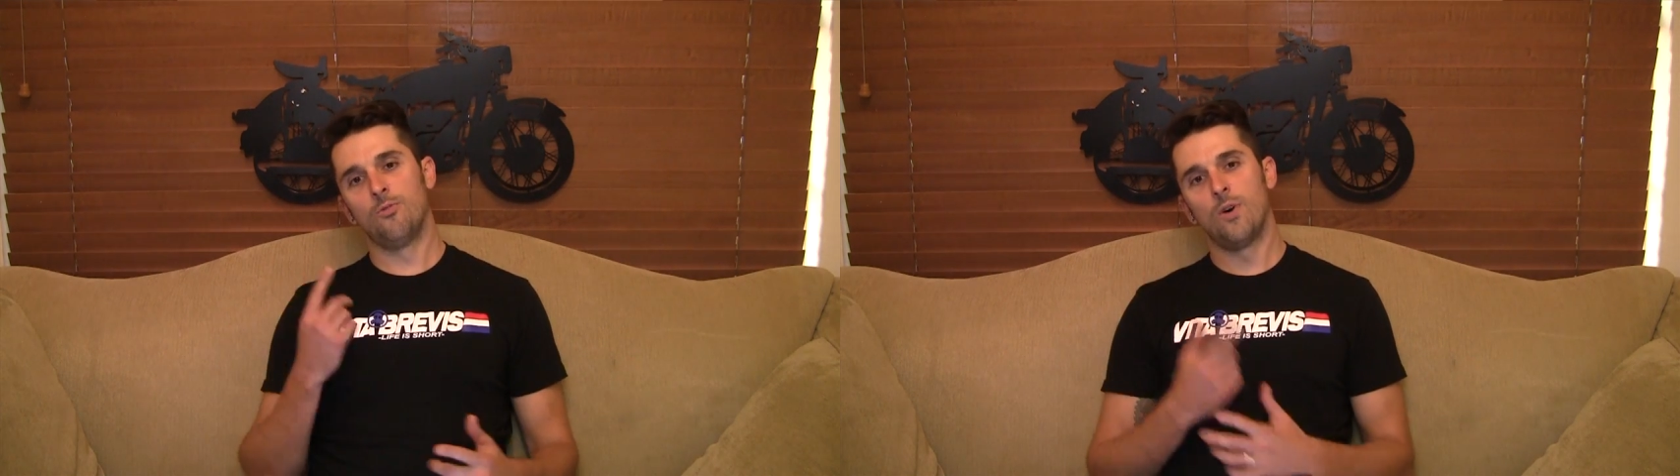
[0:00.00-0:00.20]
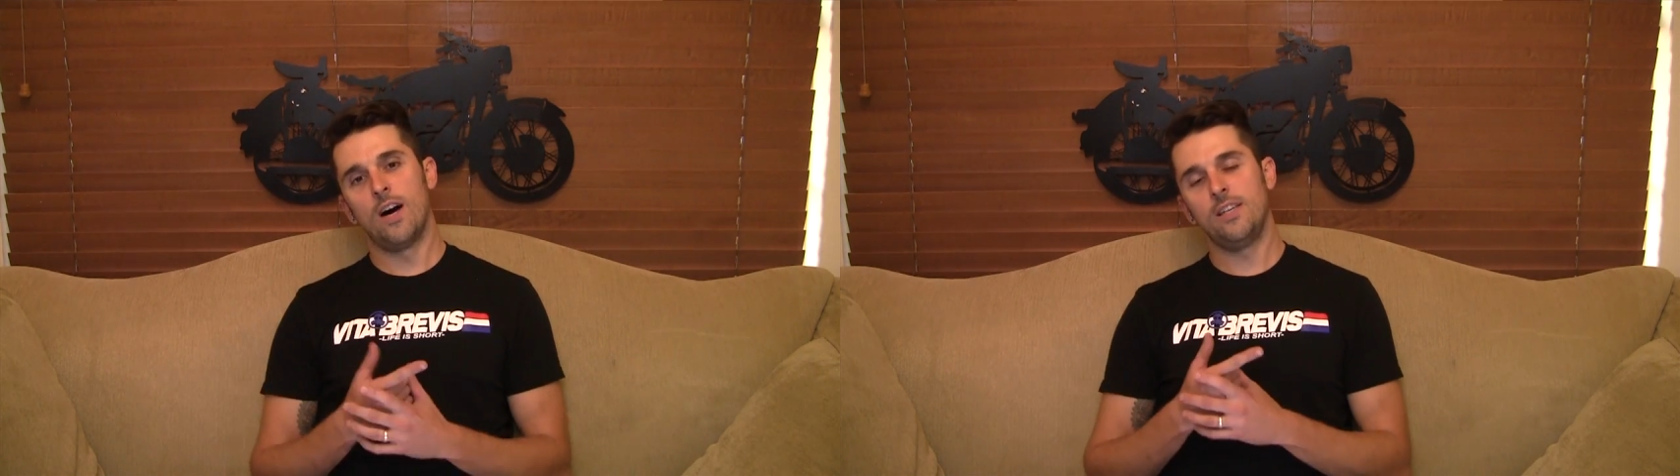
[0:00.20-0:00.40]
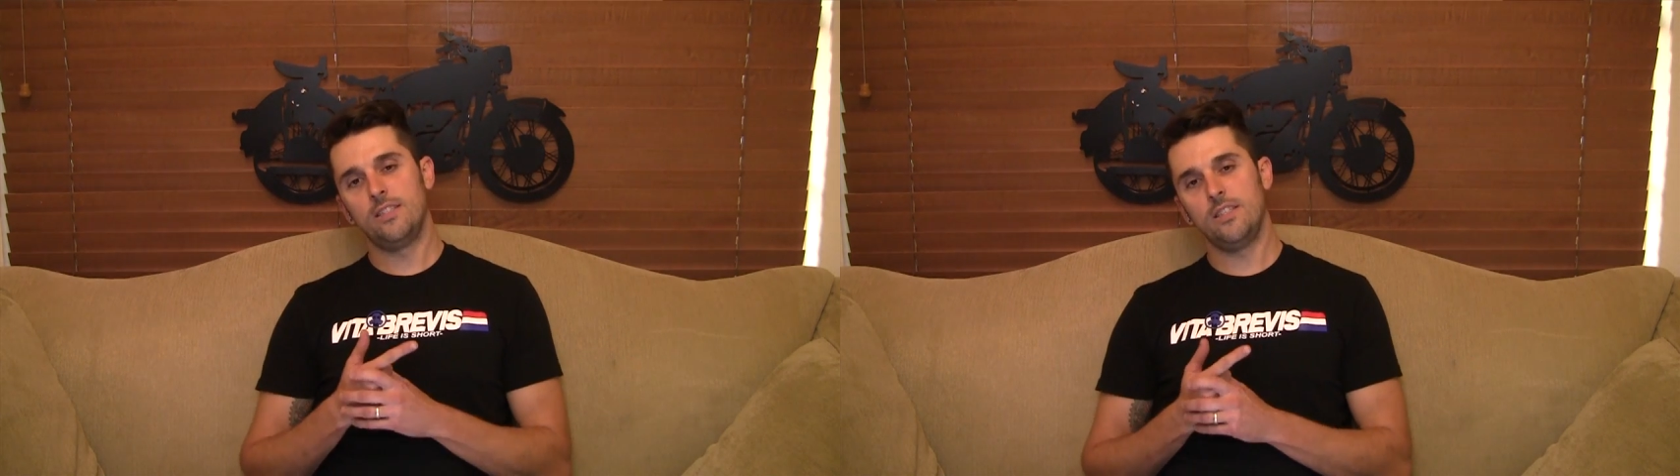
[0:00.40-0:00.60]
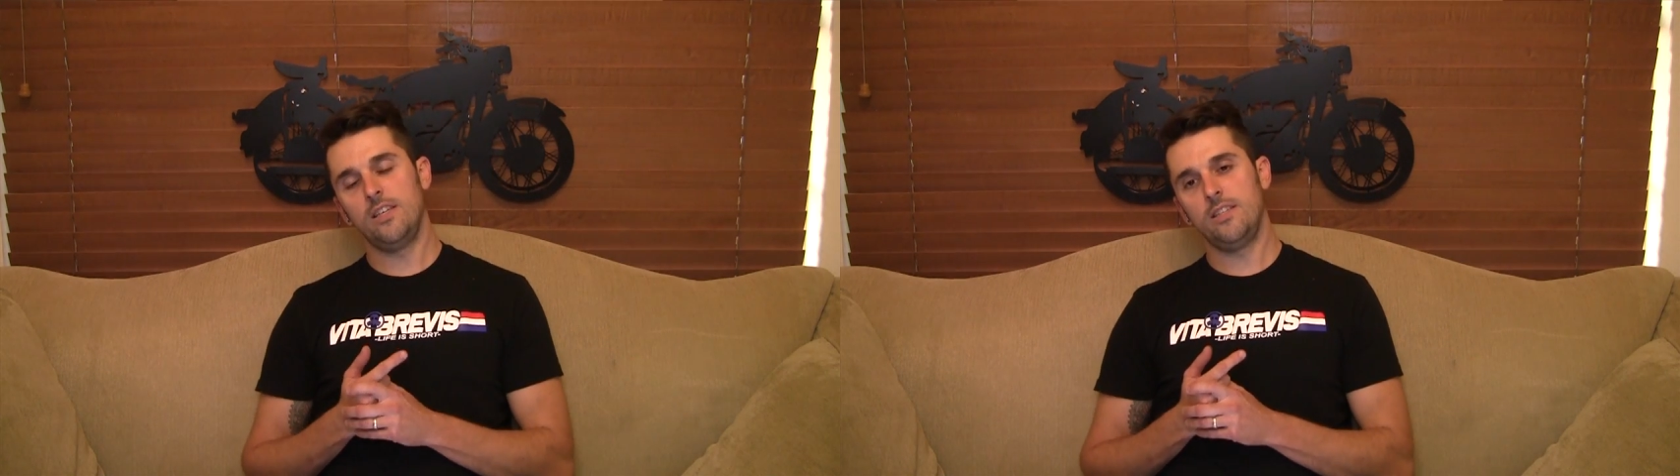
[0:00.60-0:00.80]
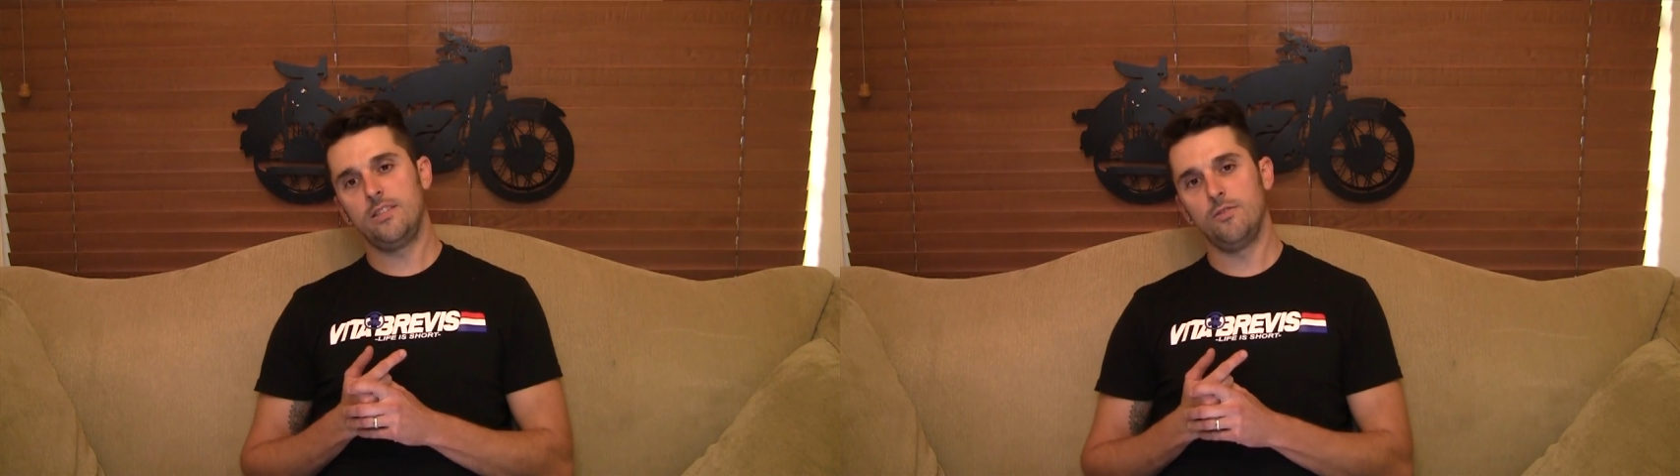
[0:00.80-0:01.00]
a
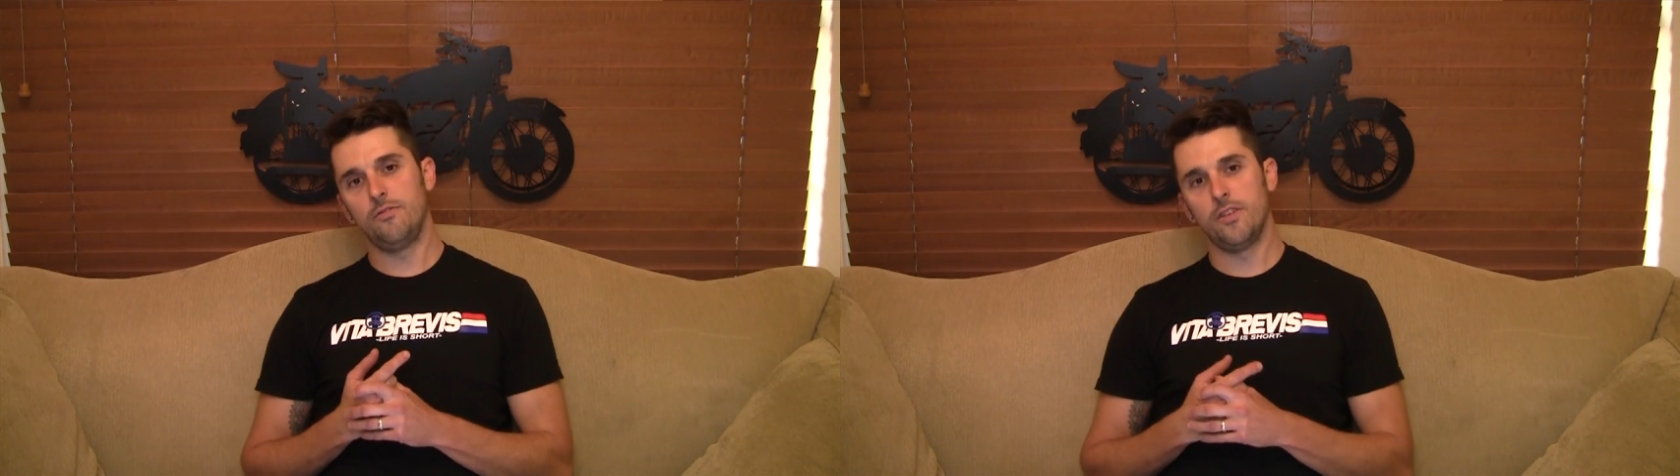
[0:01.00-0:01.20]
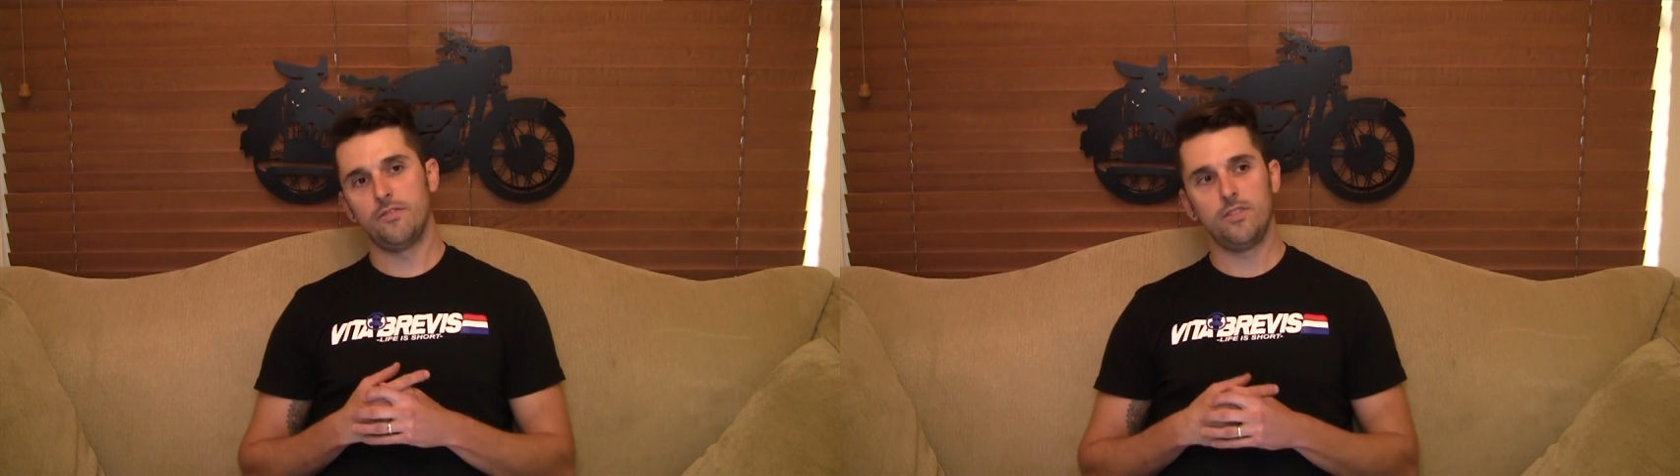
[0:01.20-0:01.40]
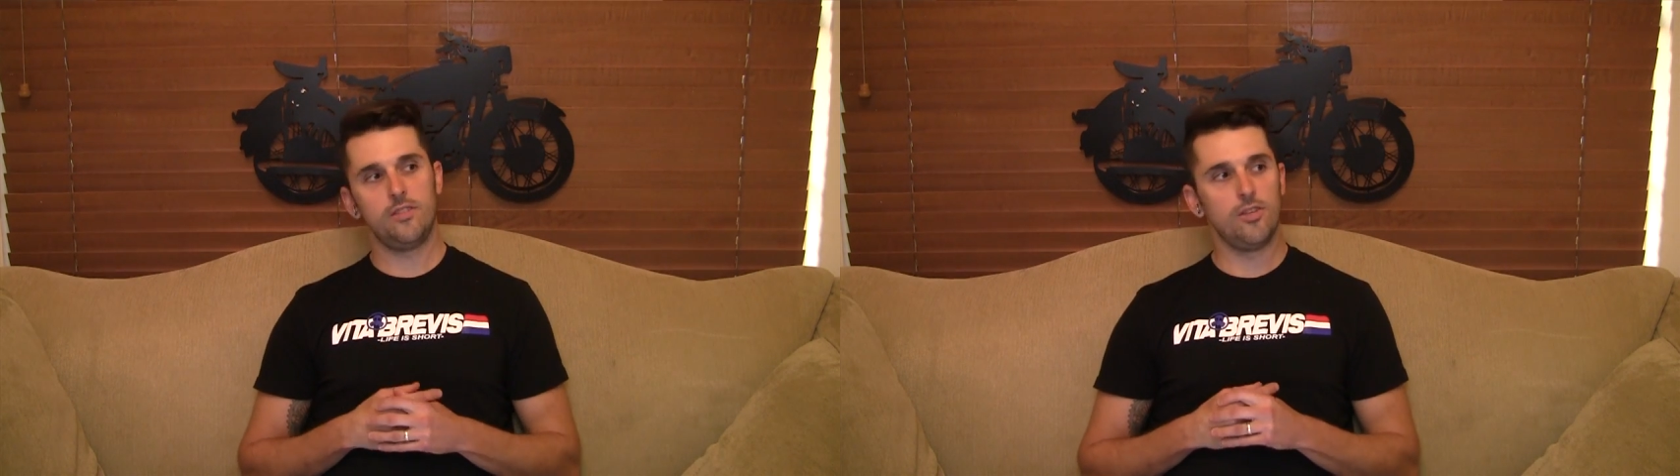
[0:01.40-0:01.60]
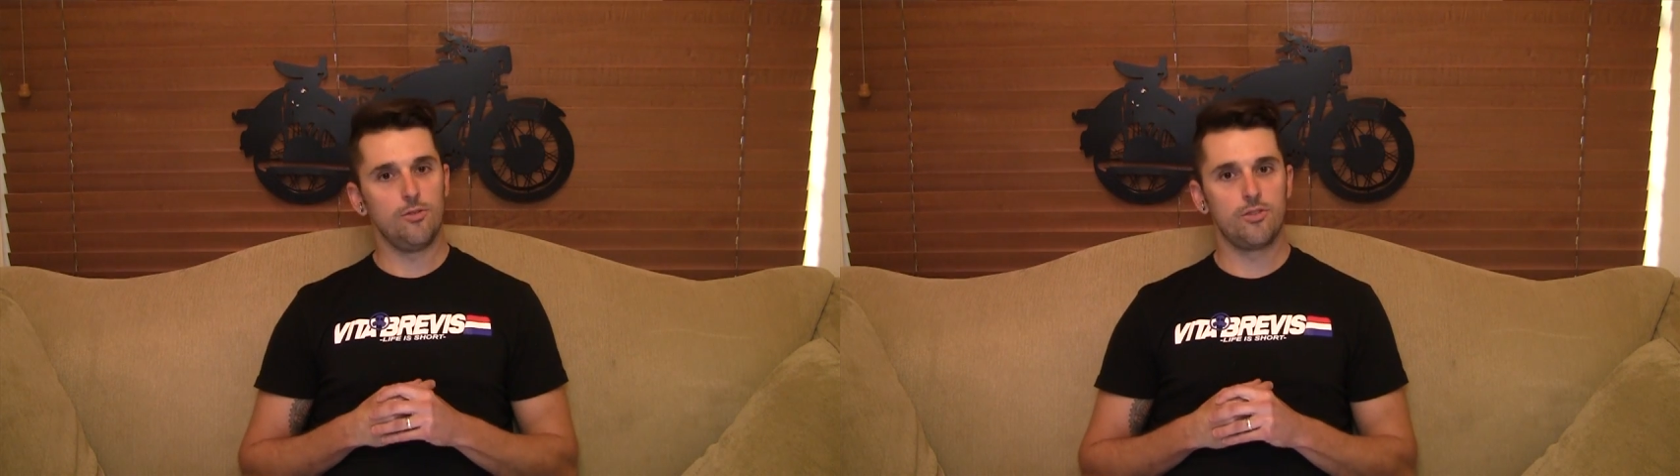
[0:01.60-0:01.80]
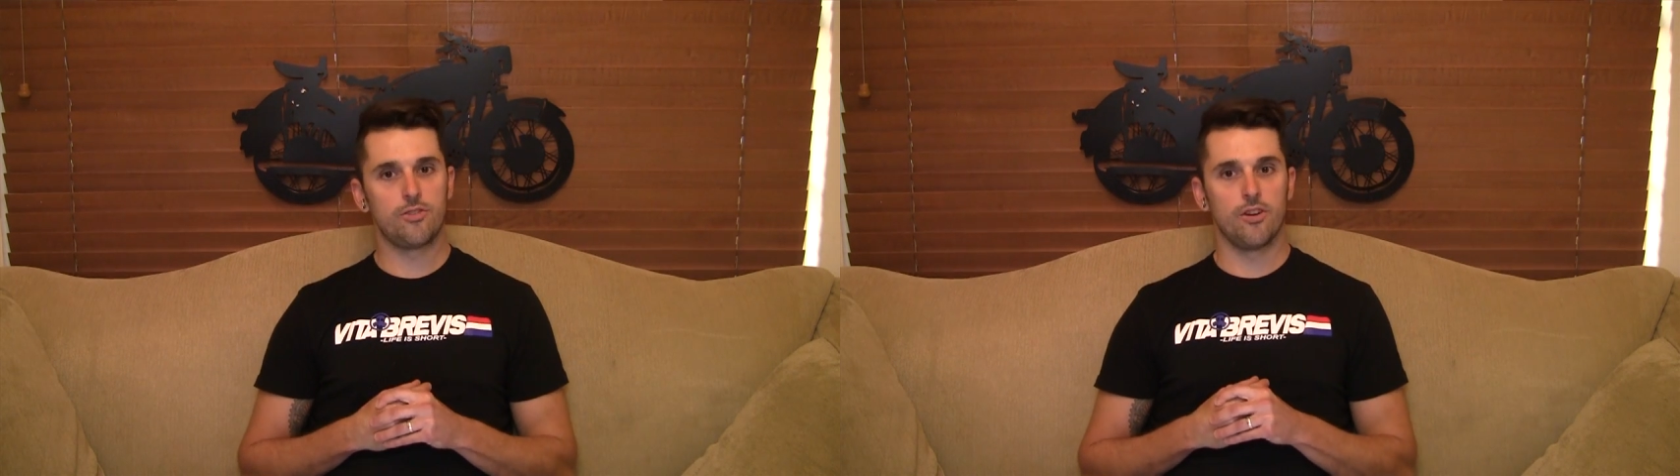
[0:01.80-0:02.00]
YZ 250
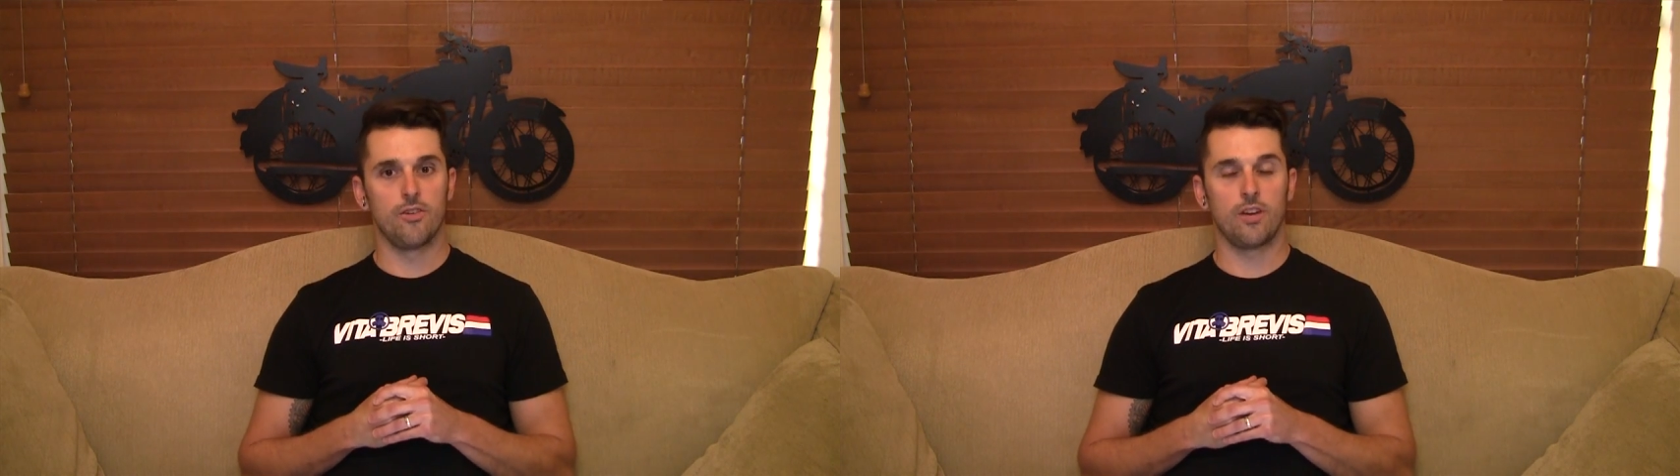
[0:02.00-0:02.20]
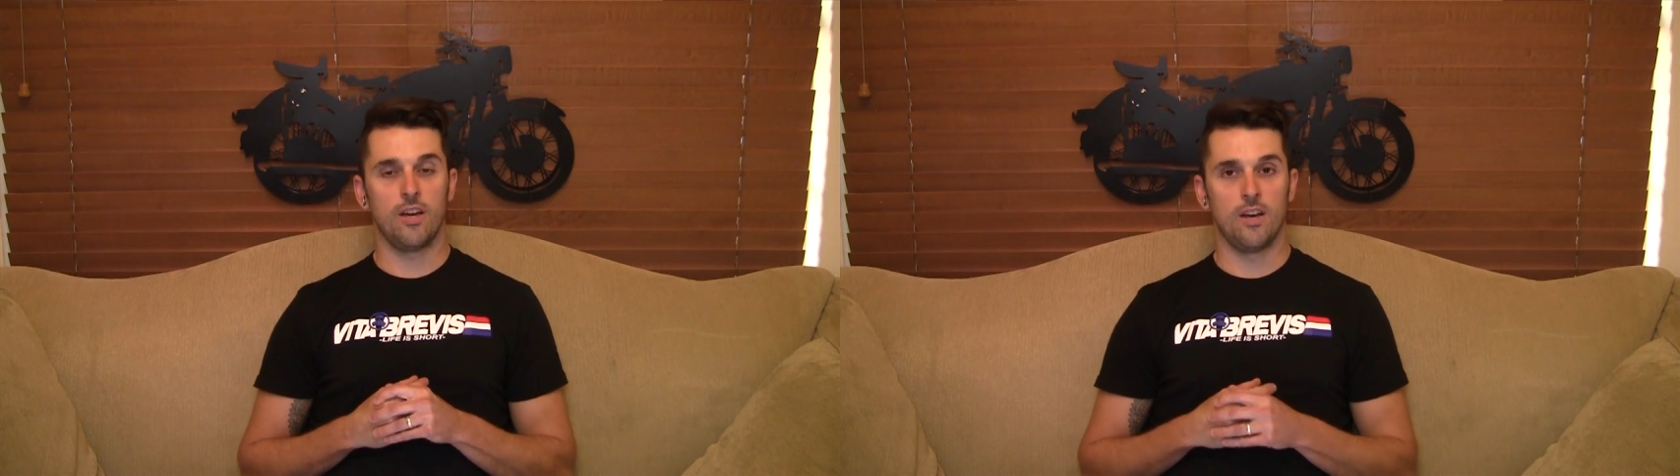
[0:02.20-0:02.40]
two-stroke.